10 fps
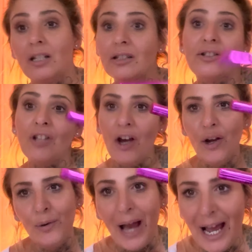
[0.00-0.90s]

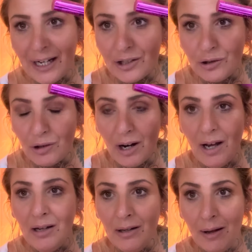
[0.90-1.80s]
So
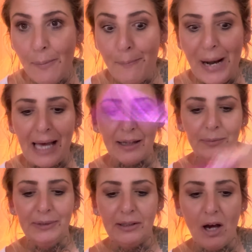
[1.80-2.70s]
extra black
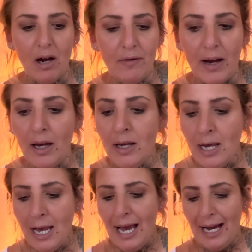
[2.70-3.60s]
mascara.
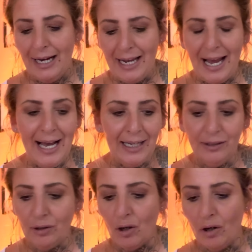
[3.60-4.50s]
And it has
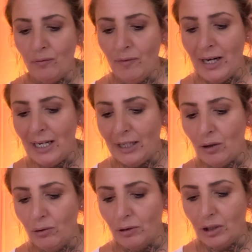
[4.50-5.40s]
got a really
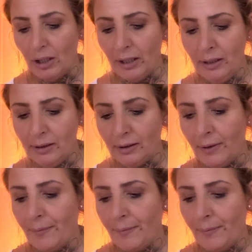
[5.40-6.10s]
gorgeous